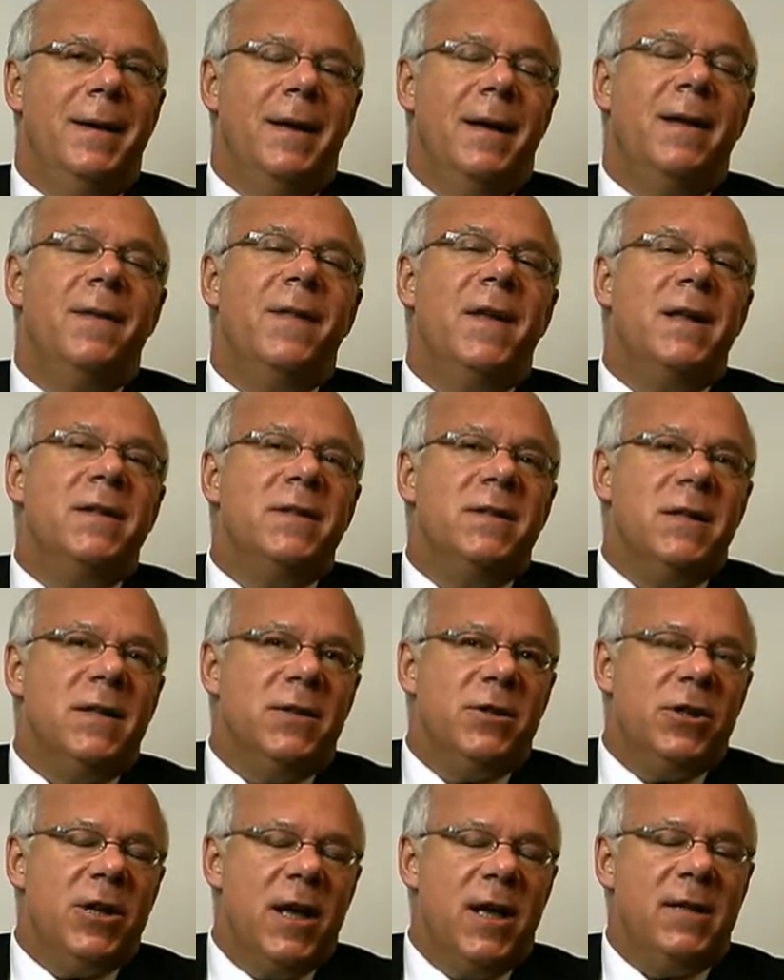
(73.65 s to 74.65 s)
And that
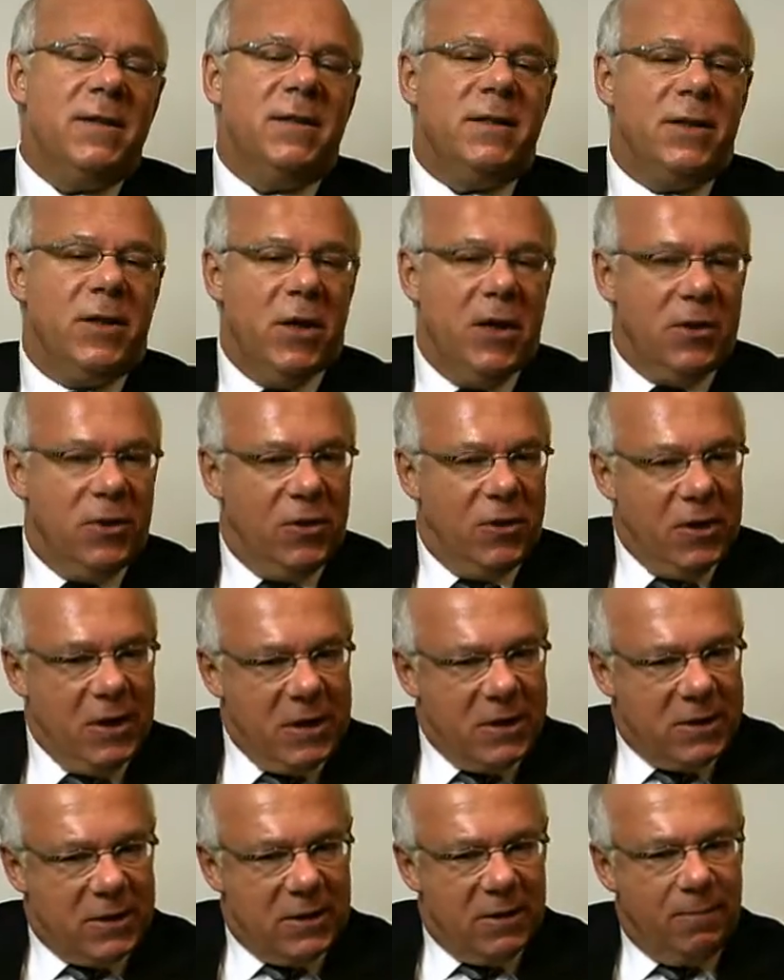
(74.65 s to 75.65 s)
suggests that
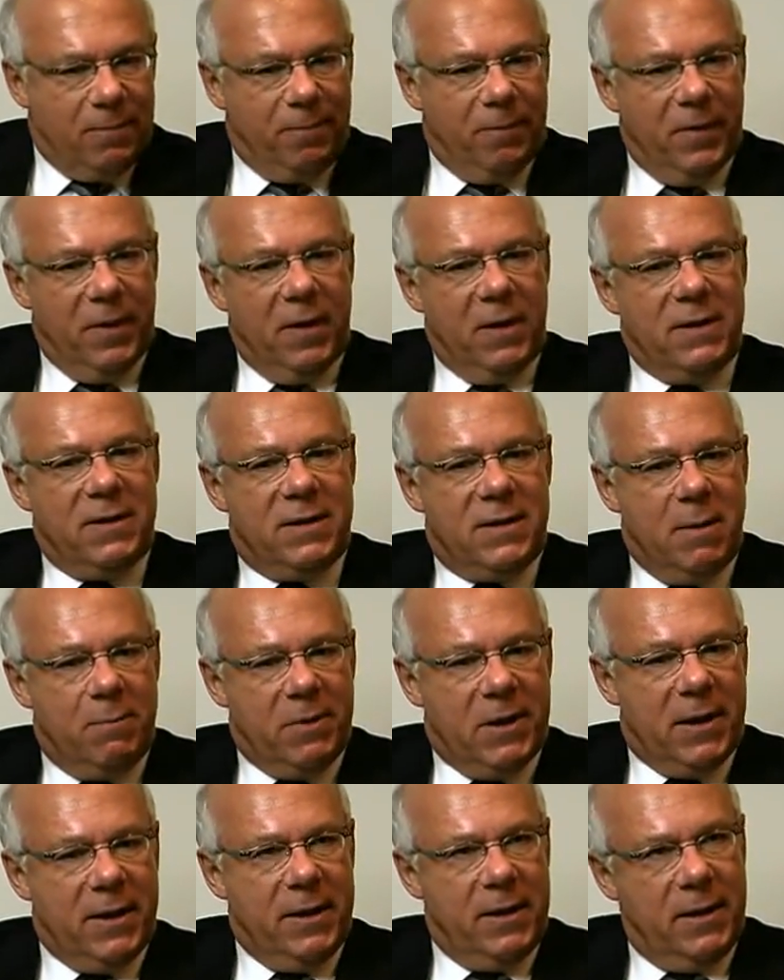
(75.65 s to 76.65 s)
these
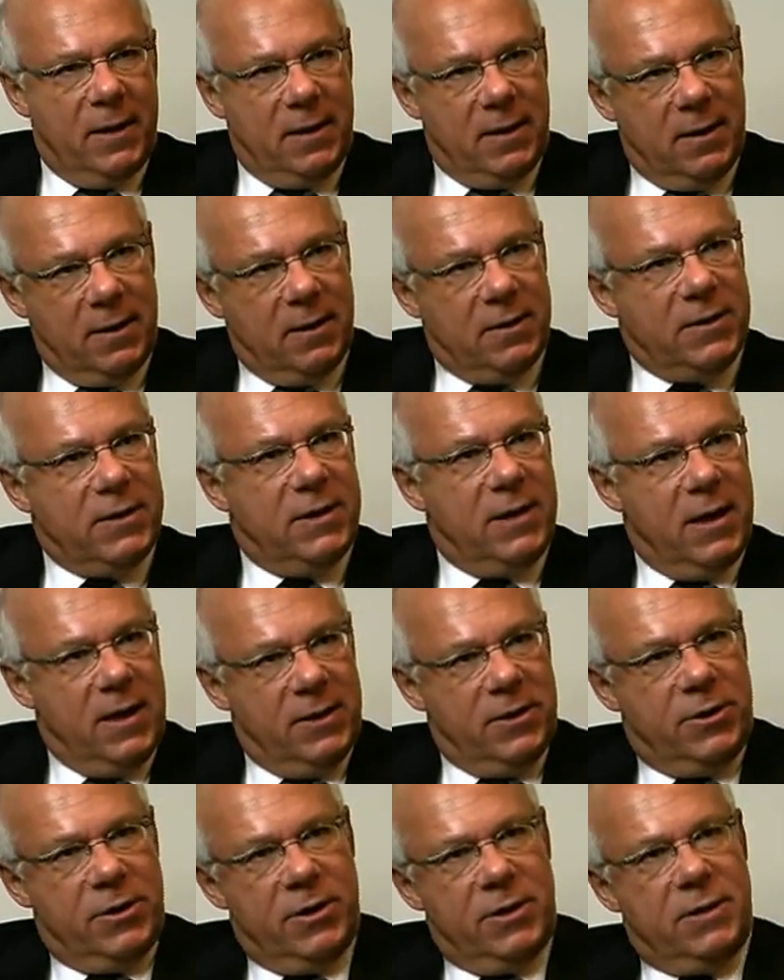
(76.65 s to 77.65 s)
subclinical
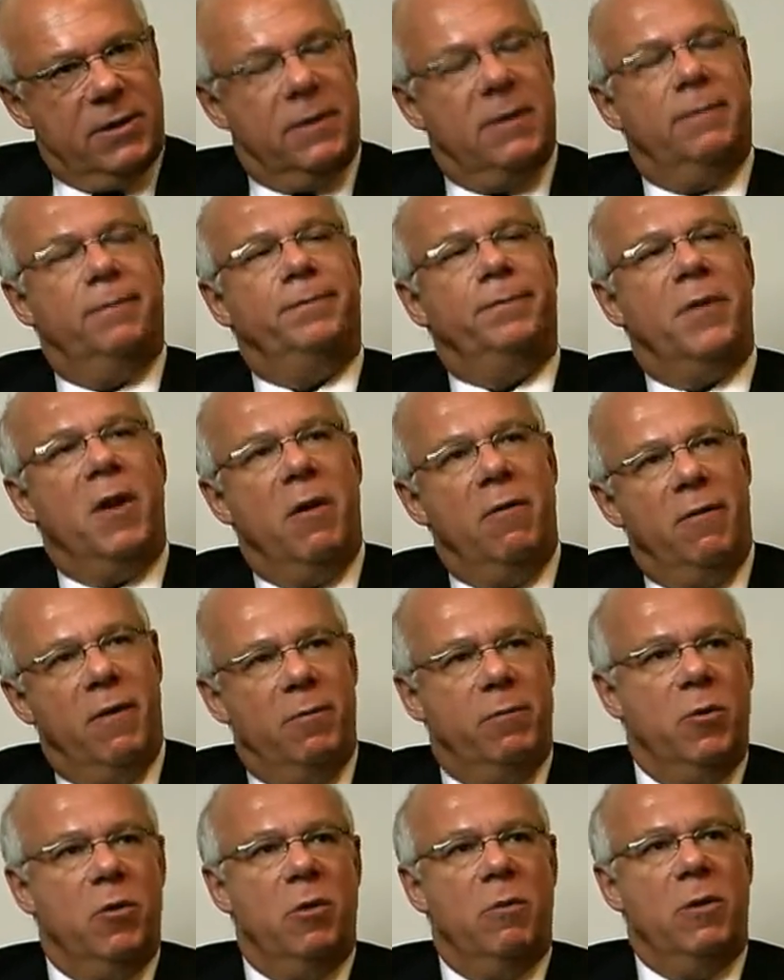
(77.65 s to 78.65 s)
stages of
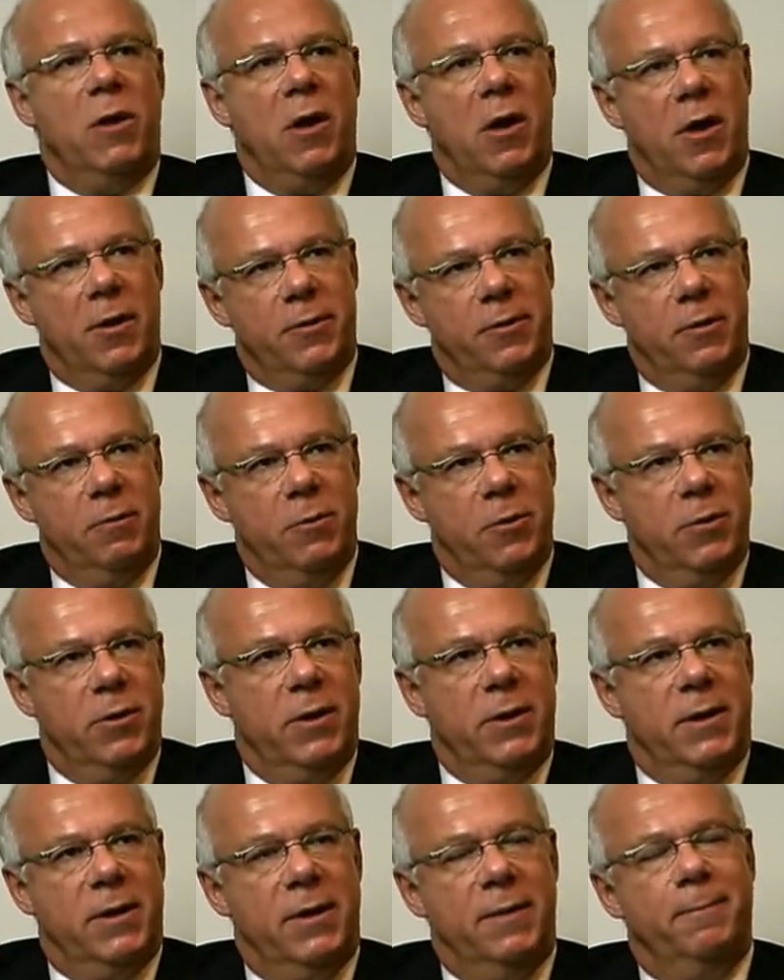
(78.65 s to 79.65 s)
abnormal
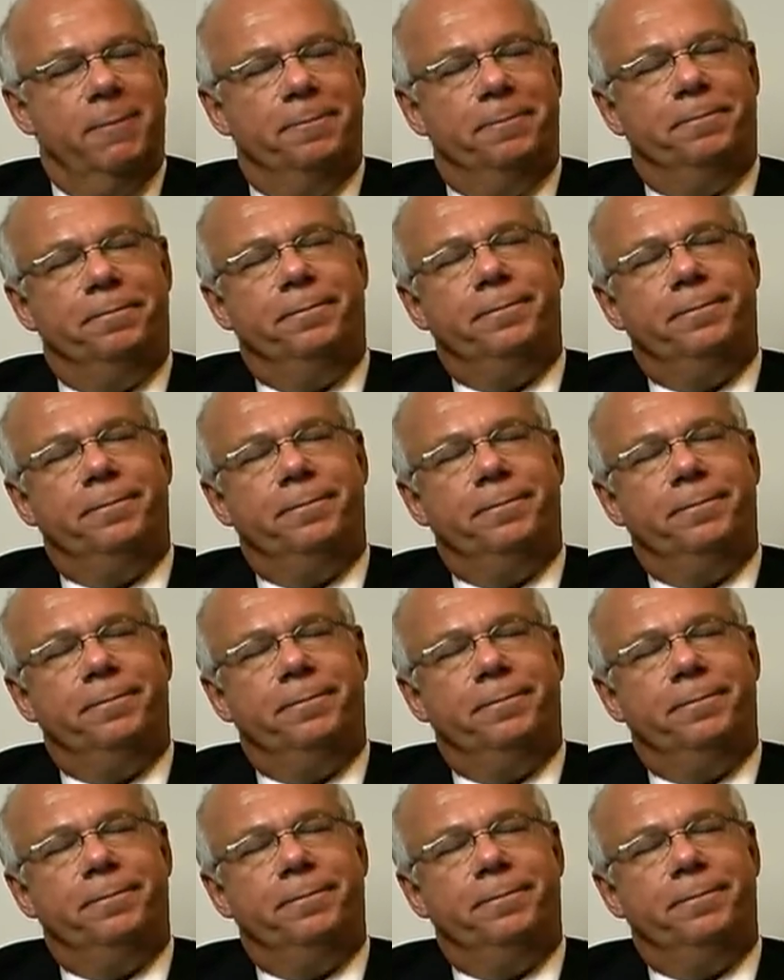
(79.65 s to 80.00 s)
autoimmunity